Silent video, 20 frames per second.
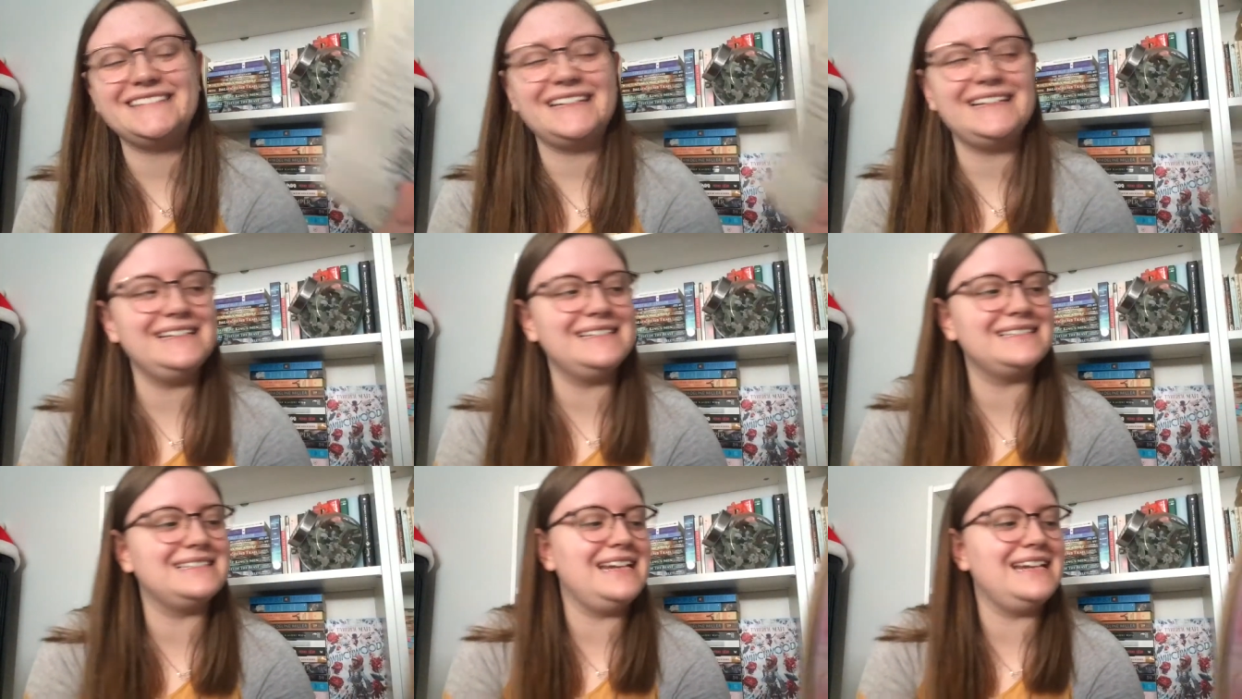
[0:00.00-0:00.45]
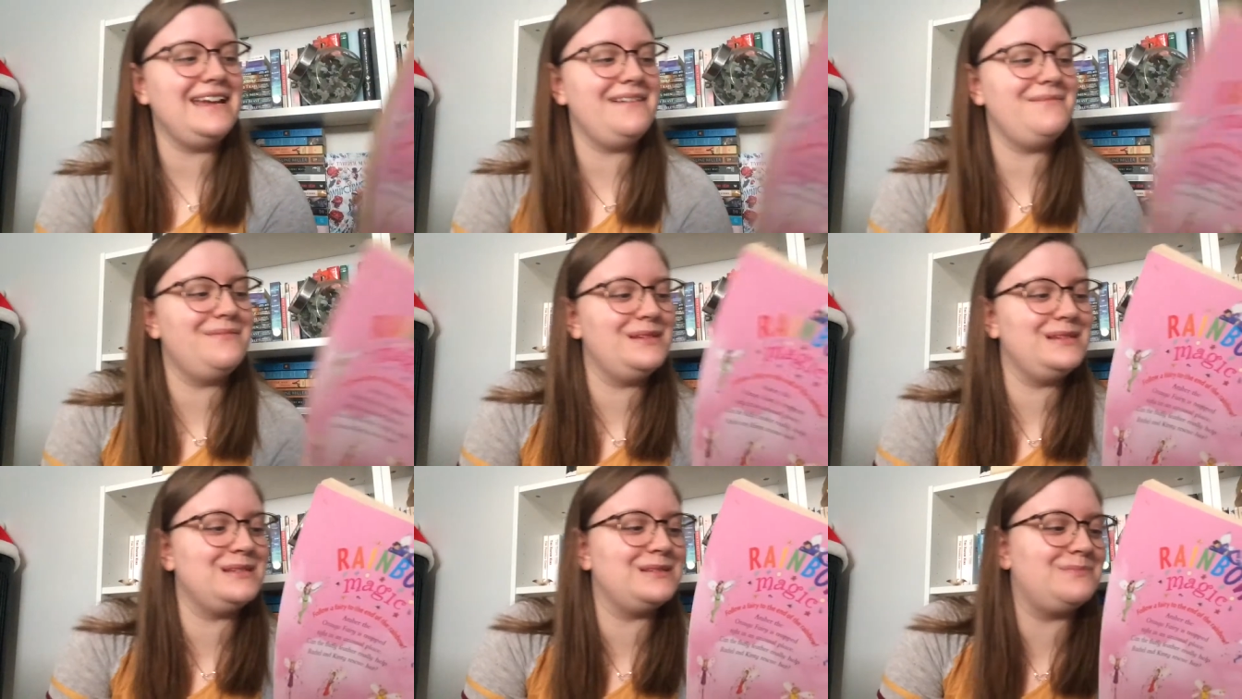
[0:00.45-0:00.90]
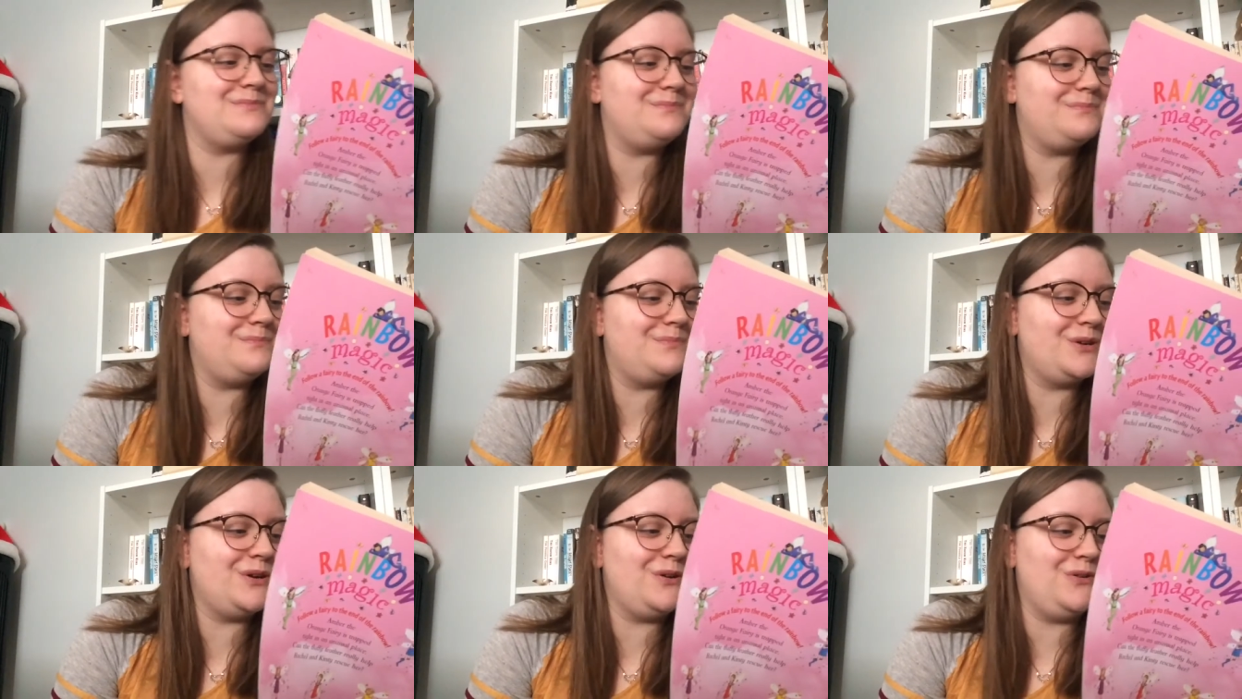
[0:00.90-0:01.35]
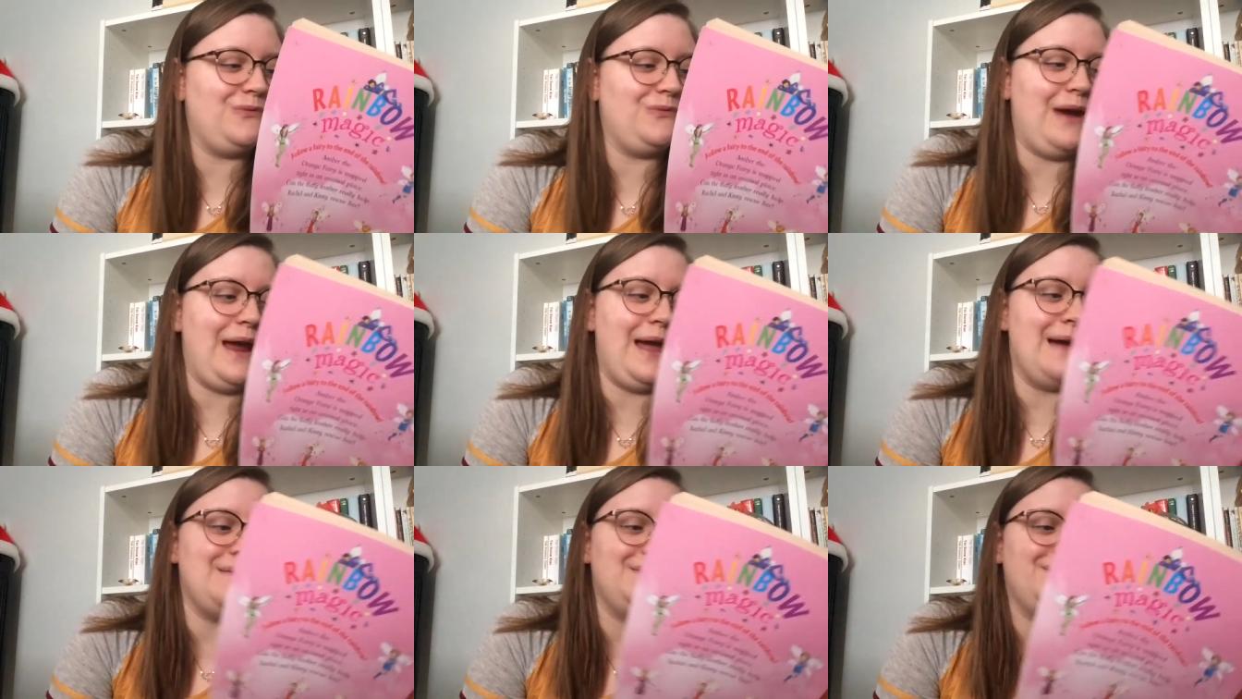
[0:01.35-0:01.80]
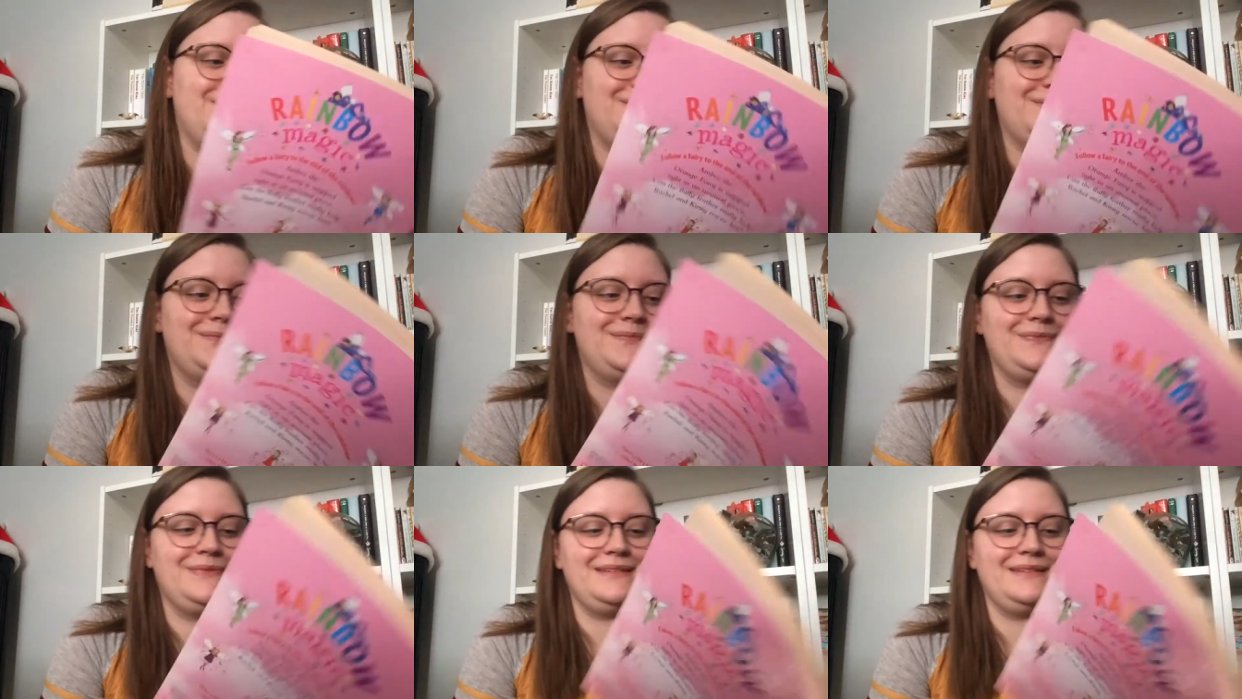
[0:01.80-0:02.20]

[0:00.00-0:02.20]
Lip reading: and his name is Bertram,